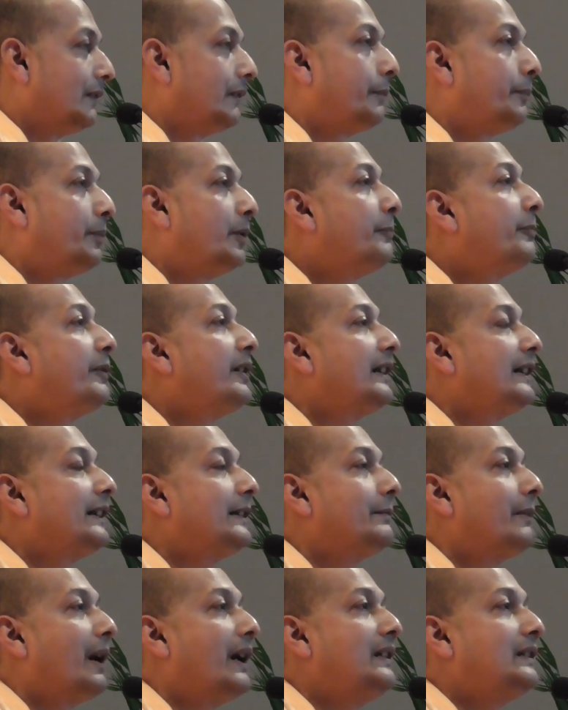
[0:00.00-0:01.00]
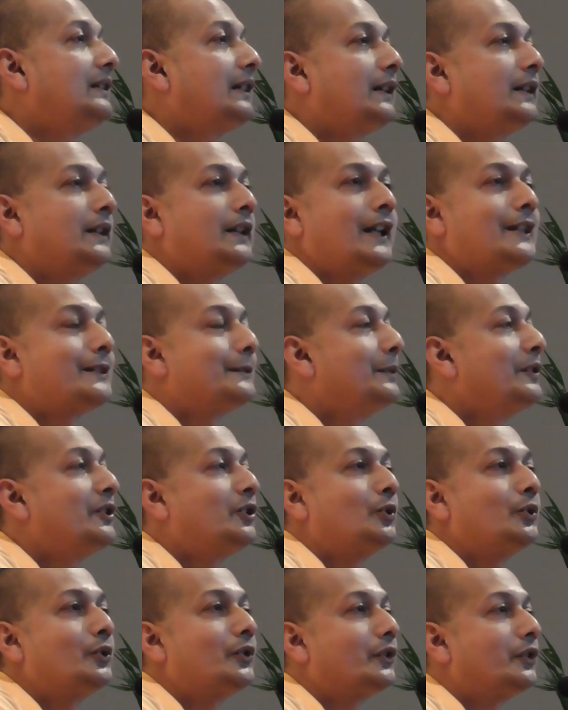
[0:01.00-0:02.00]
The prepared mind can grasp these
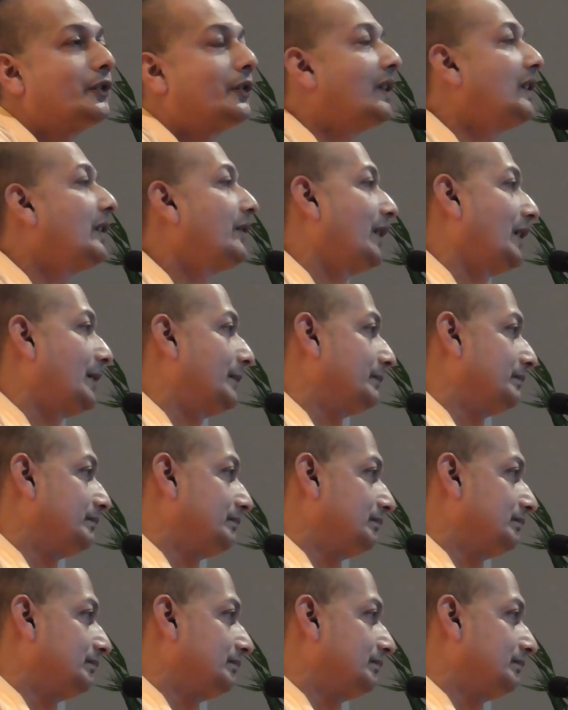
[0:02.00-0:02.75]
truths straight away.